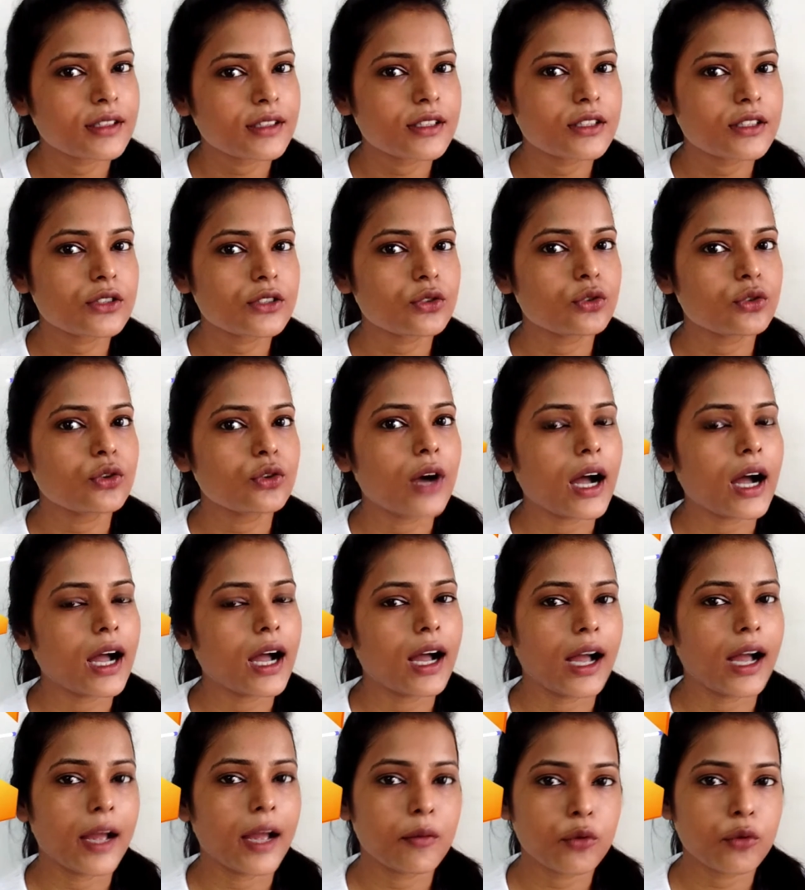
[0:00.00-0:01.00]
So
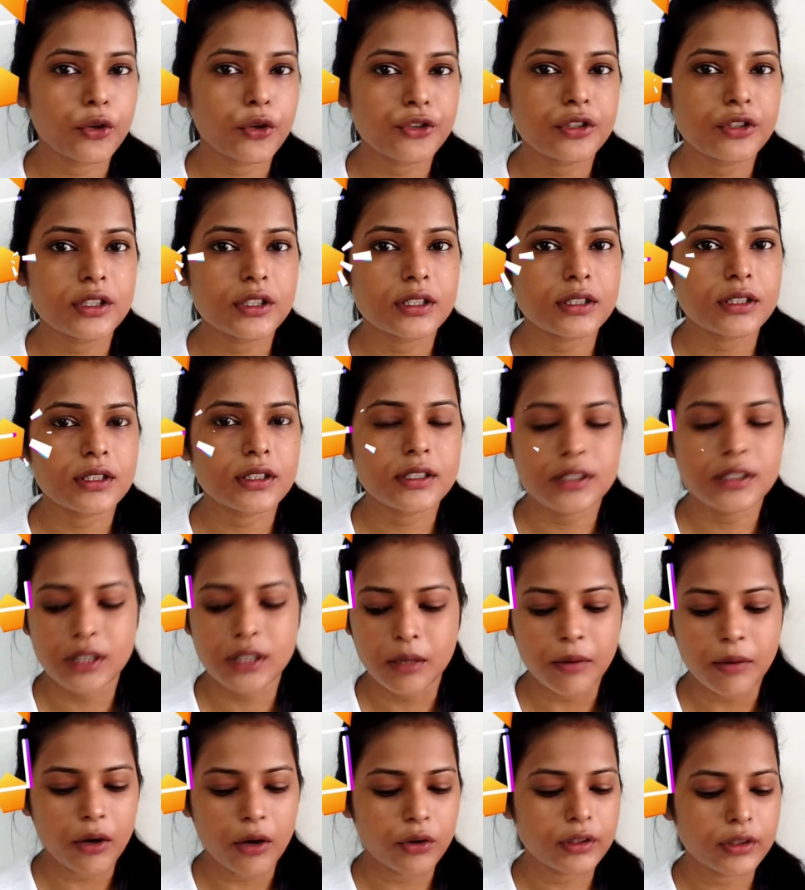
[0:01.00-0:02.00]
I'm going to discuss
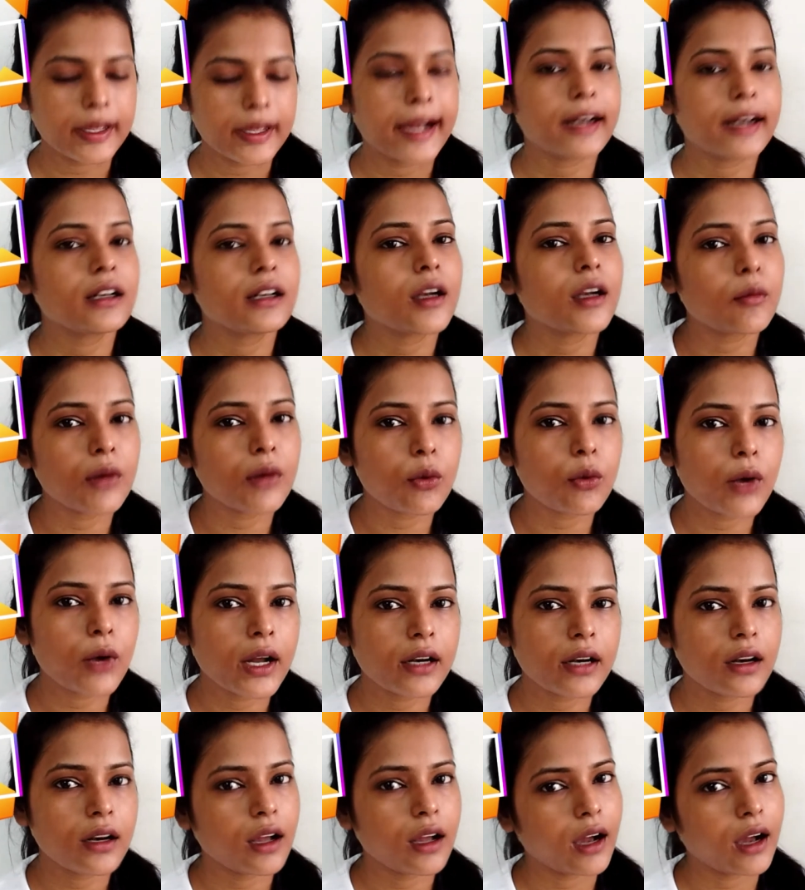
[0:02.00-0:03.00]
about that. Number
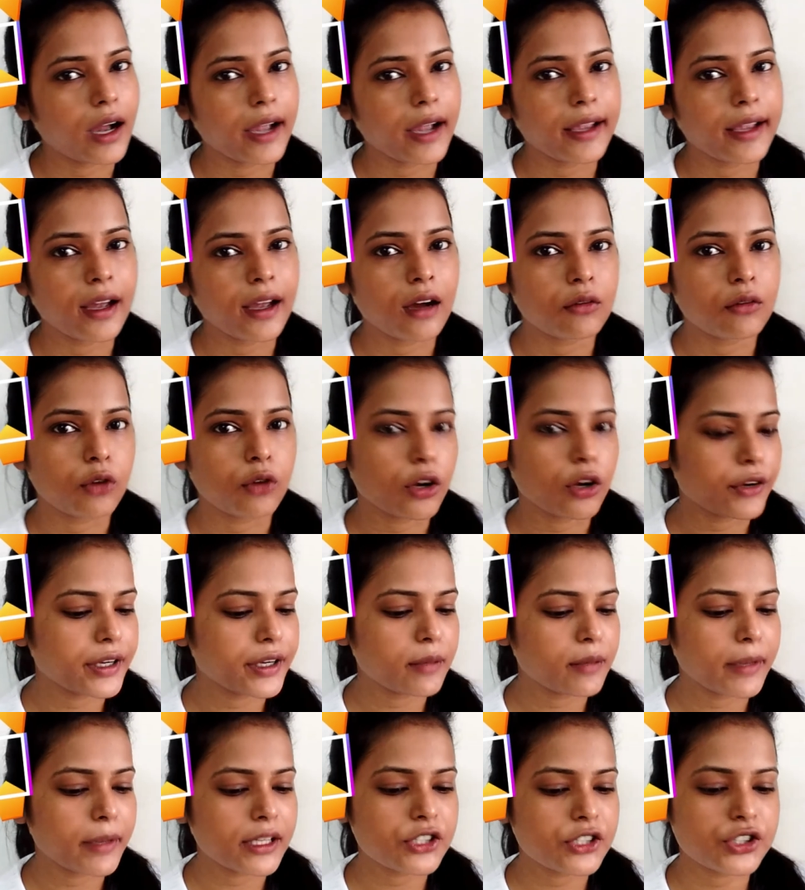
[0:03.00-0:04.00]
one, I have
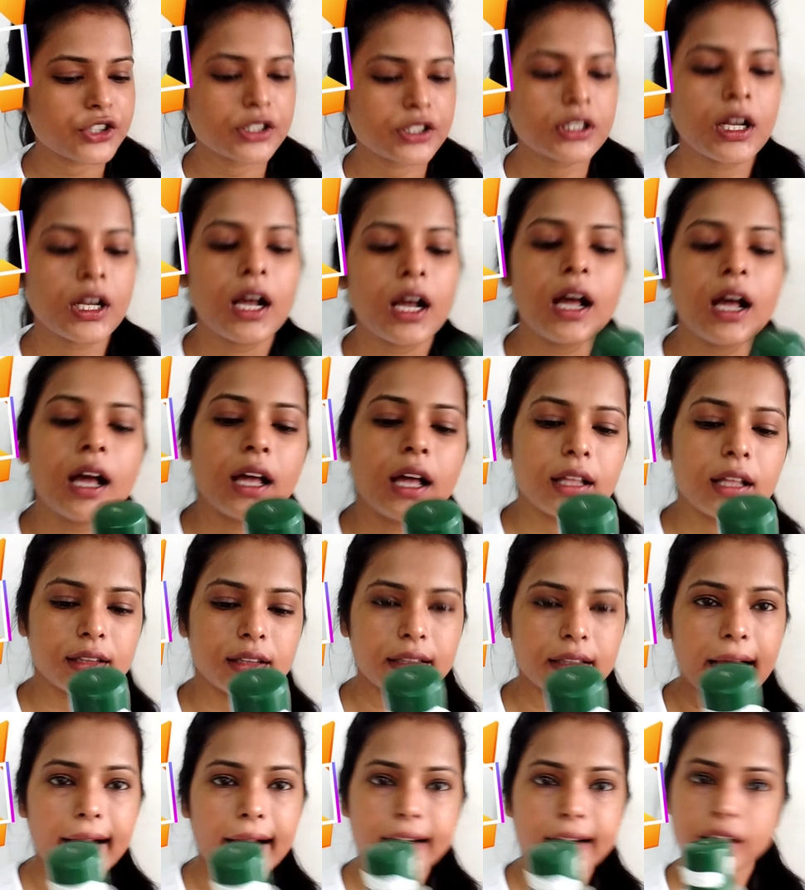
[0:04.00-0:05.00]
already mentioned
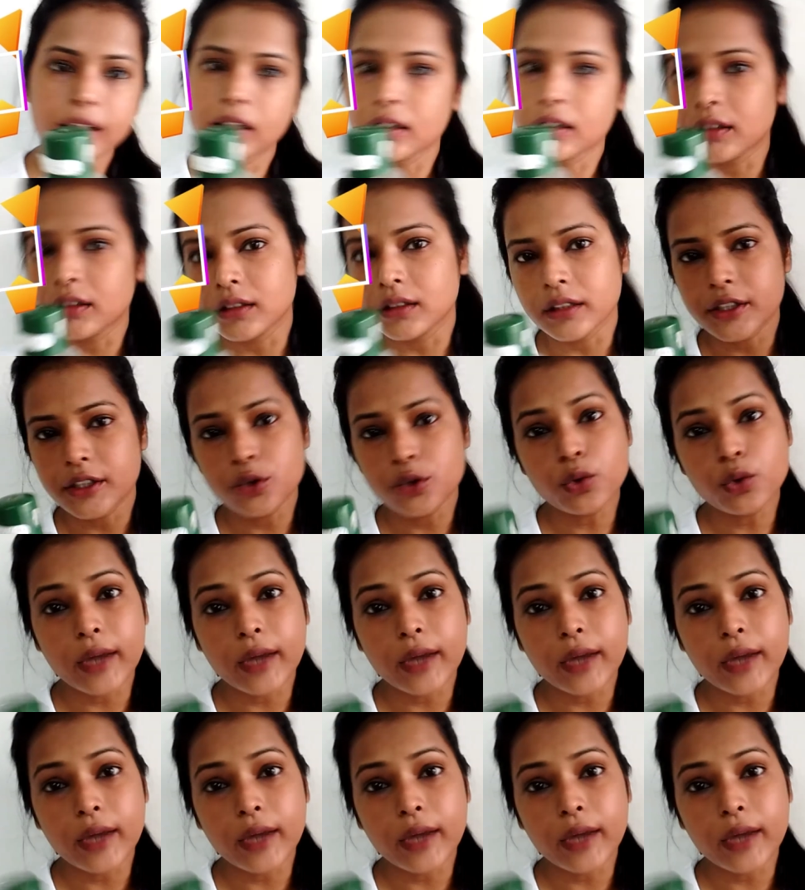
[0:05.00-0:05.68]
that you